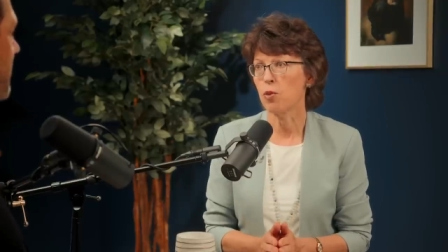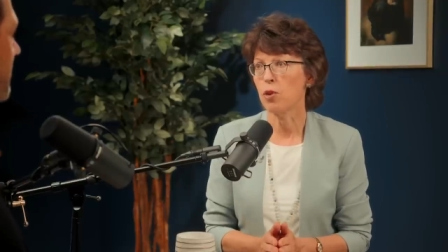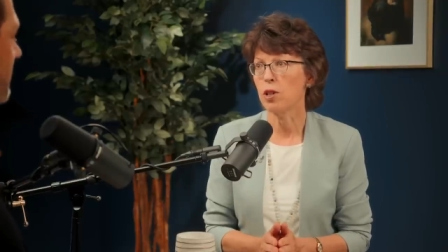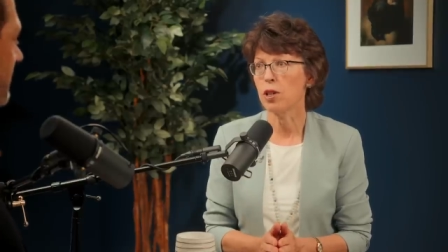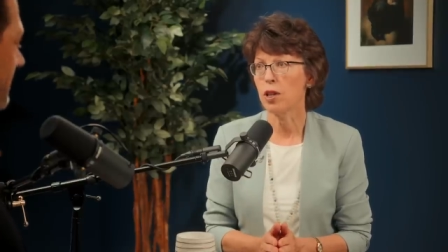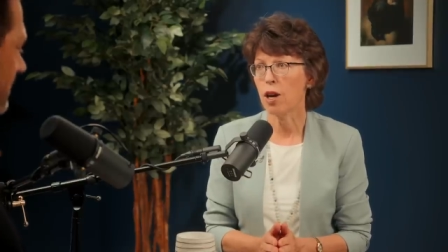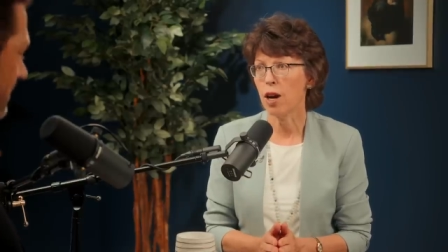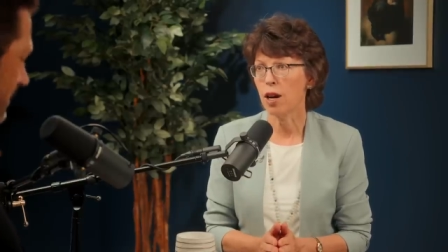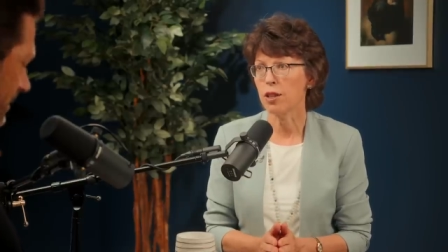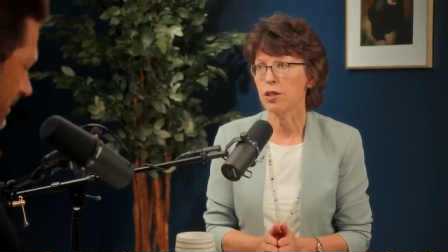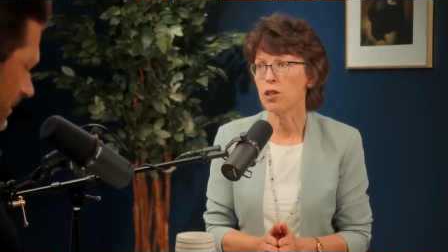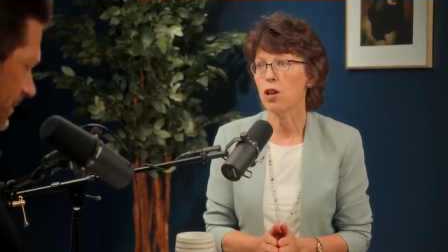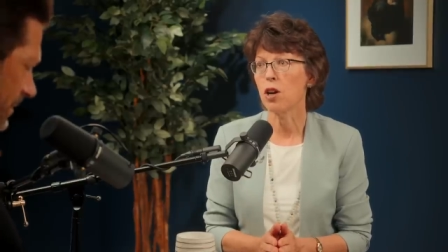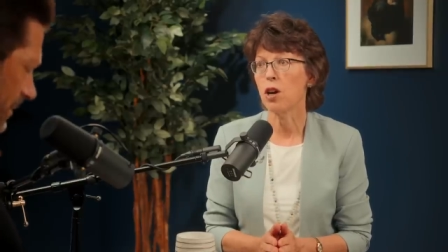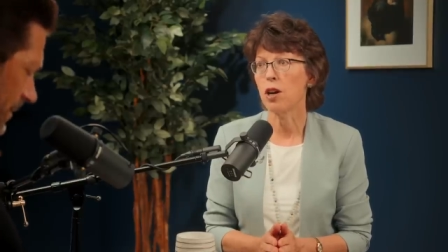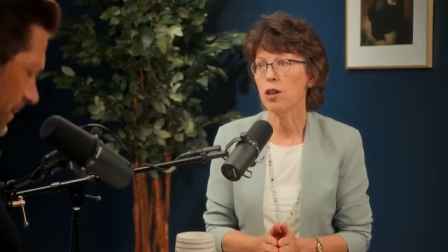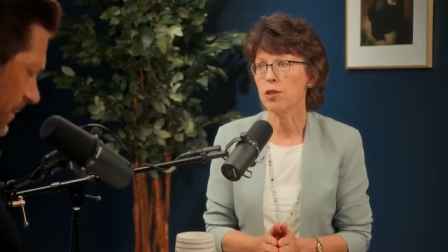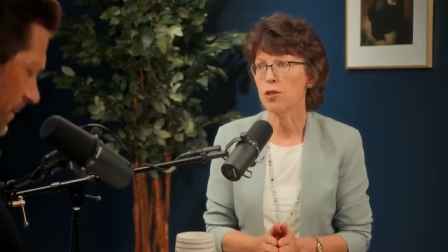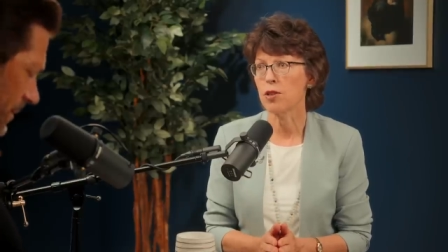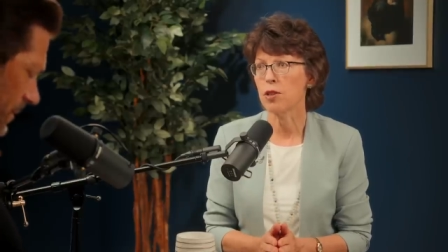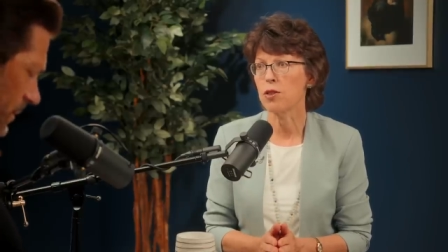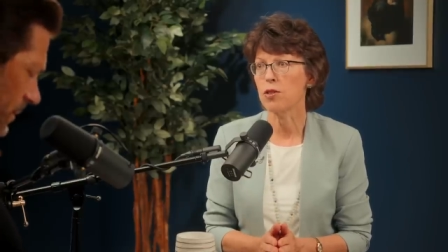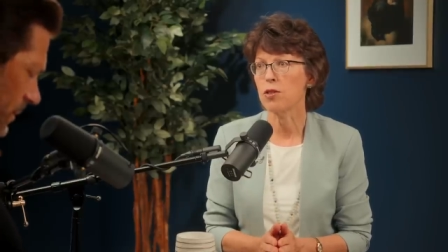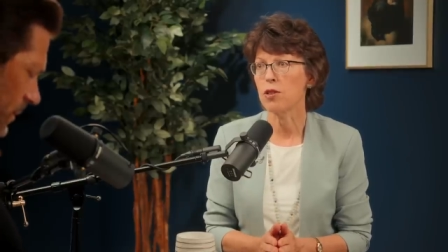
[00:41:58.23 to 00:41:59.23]
what God
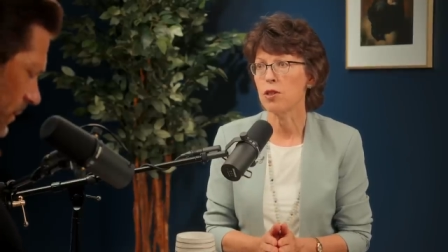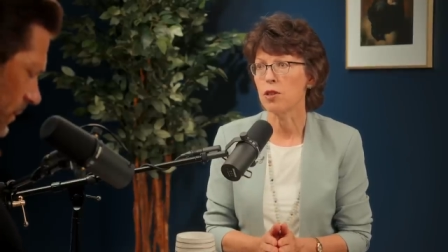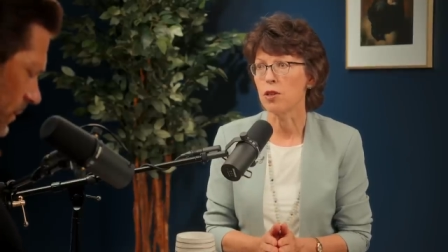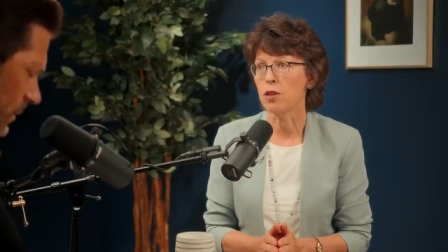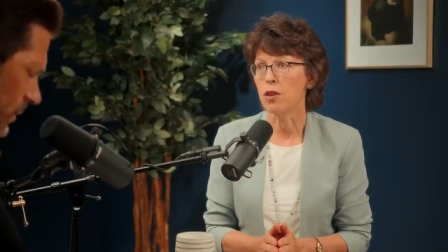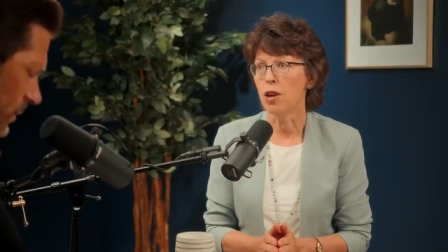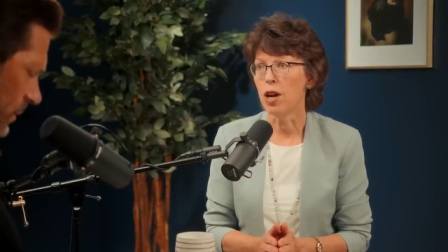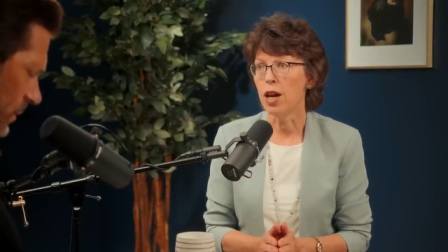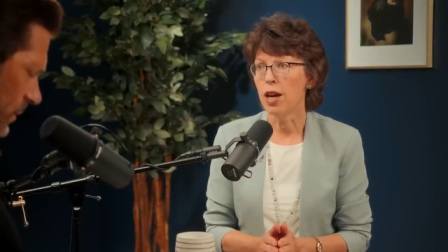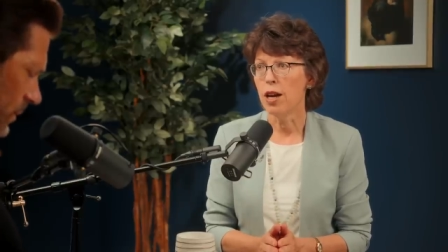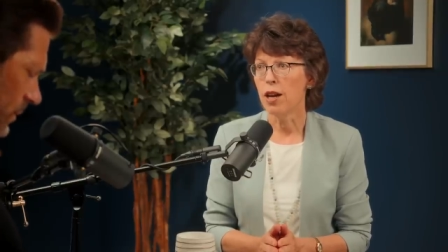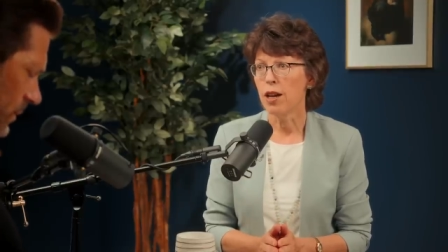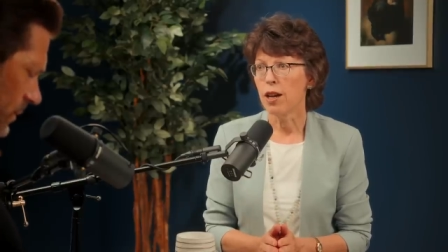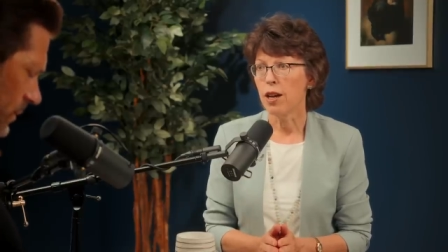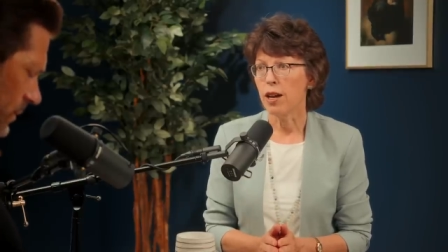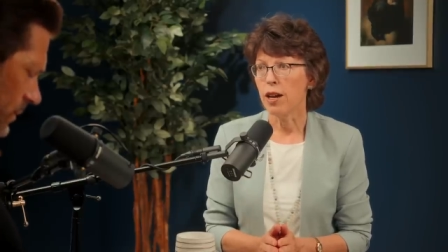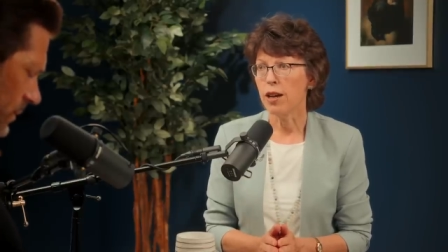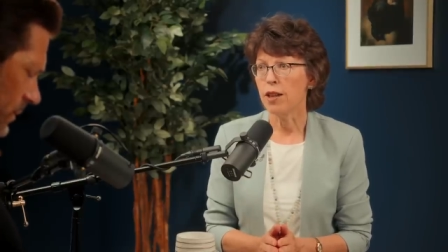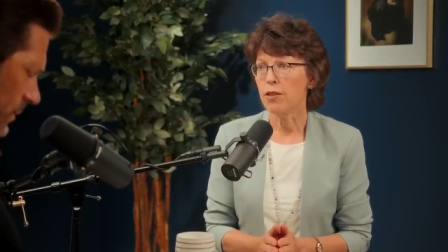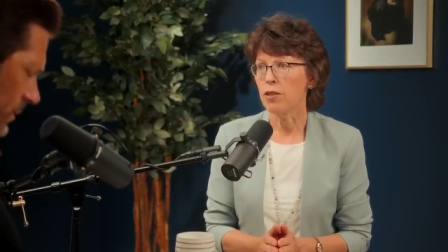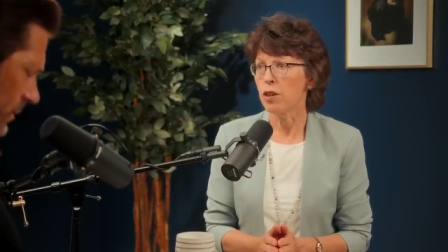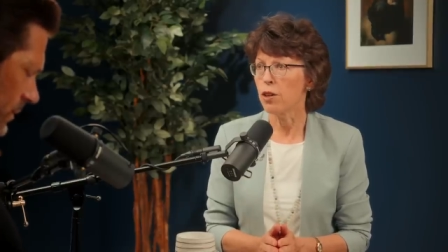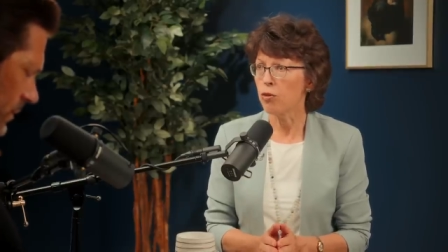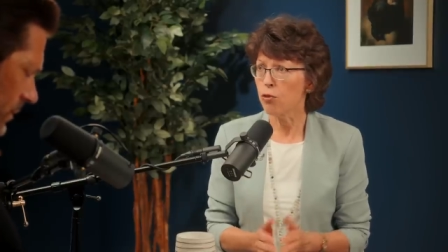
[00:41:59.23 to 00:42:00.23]
calls us to.
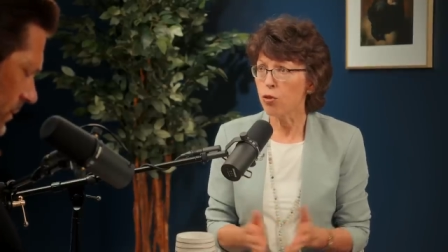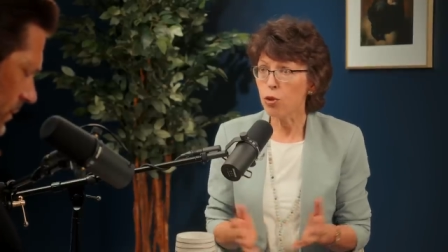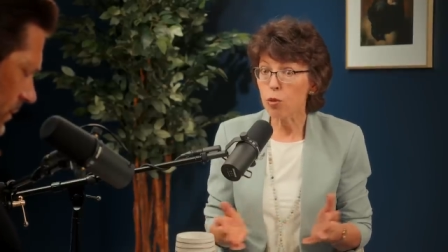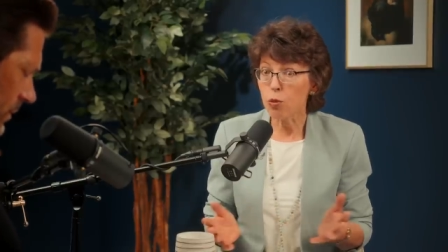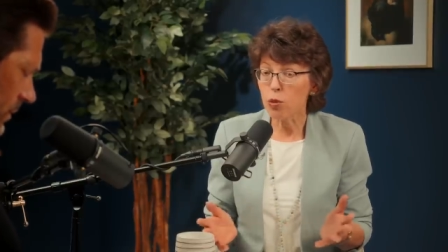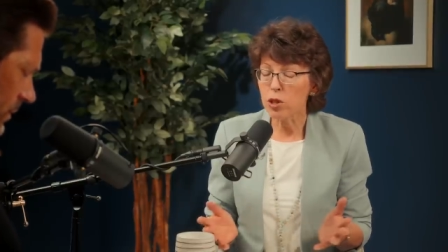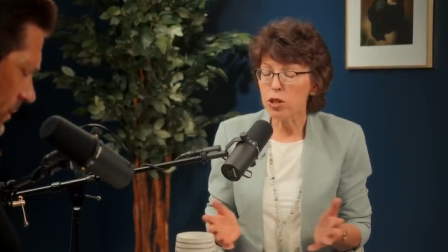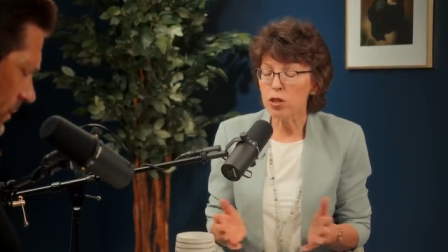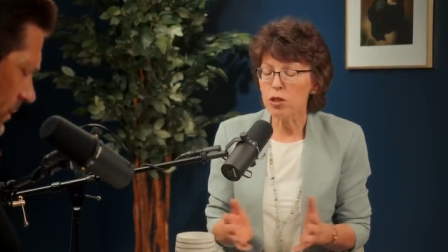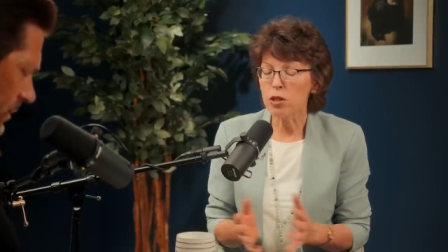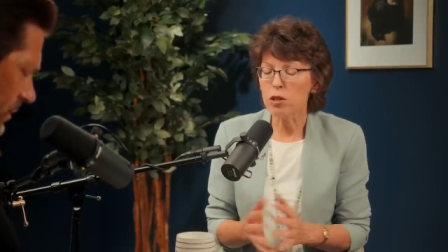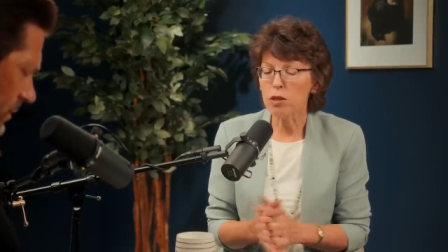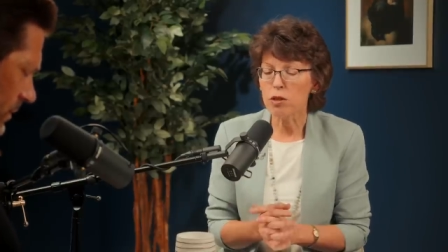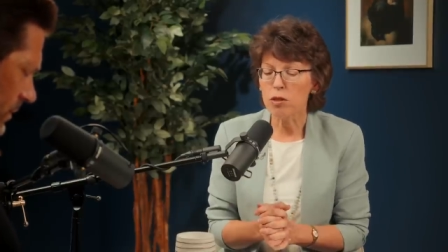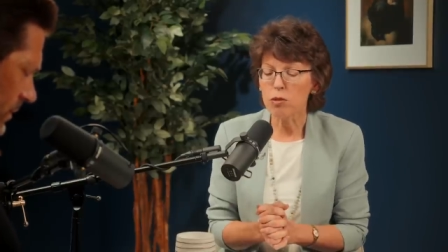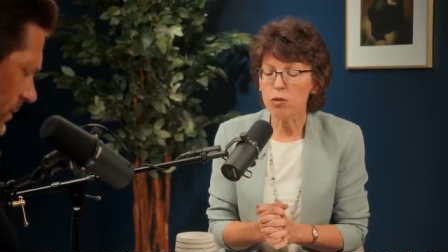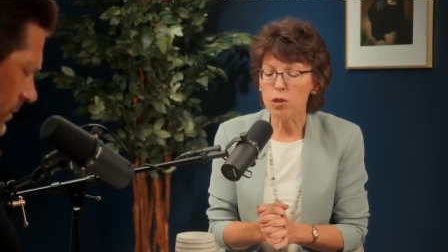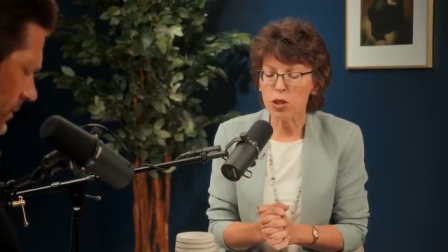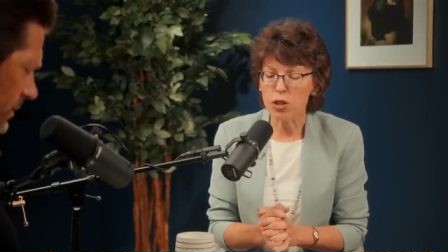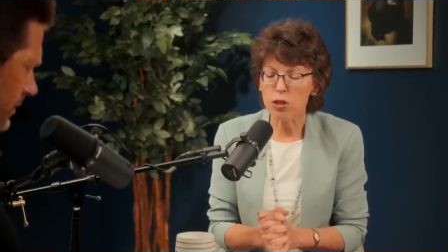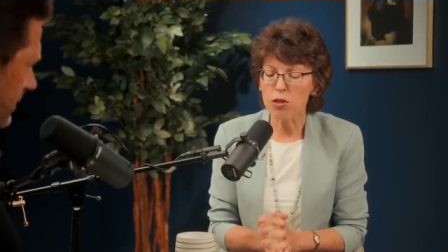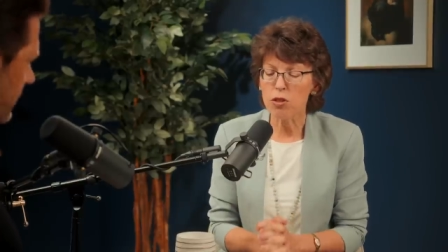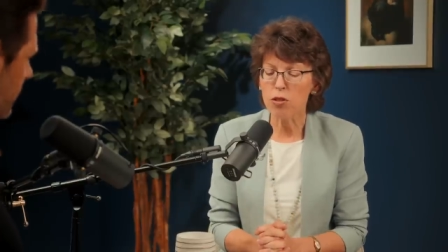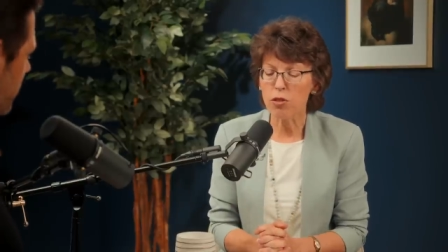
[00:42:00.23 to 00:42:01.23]
And therefore, we should,
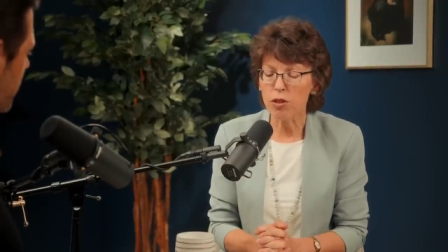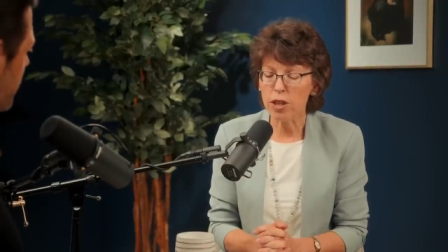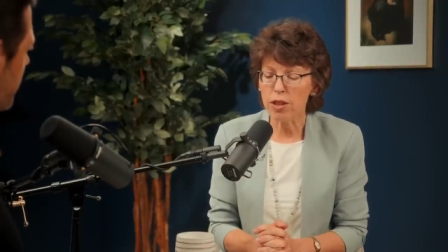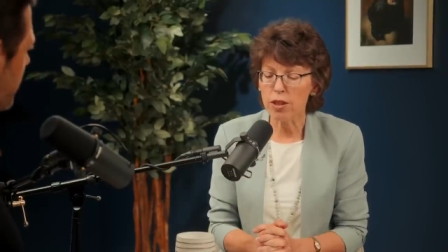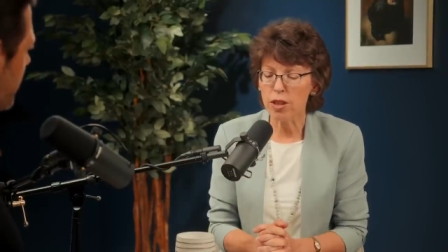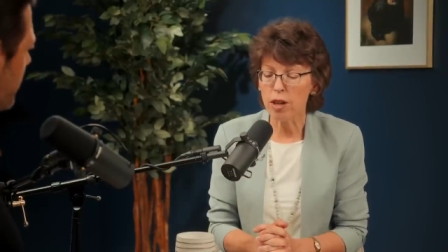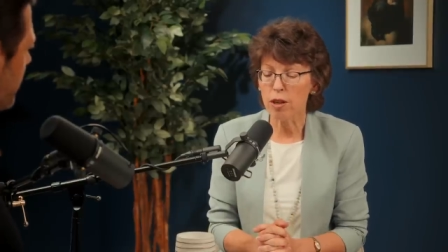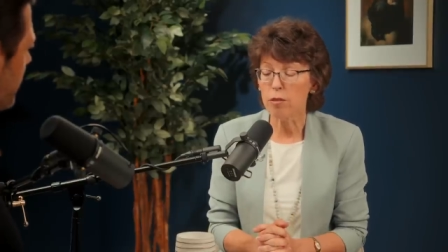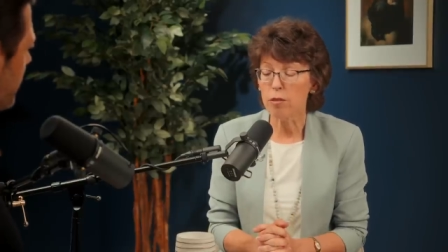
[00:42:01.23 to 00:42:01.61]
we should treat